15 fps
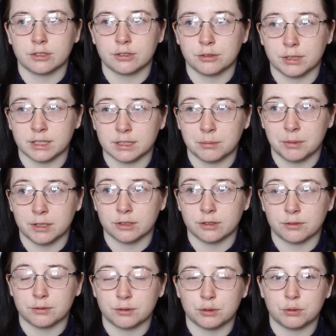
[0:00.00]
Christmas
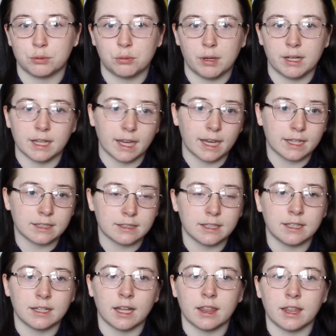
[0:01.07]
of
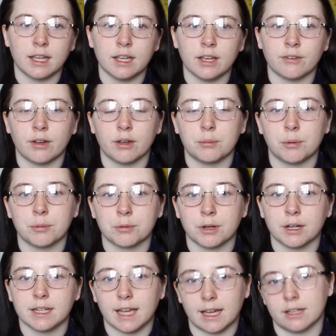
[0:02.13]
2018, I think, if I remember
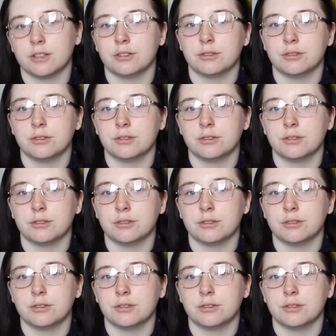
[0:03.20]
correctly. Yeah.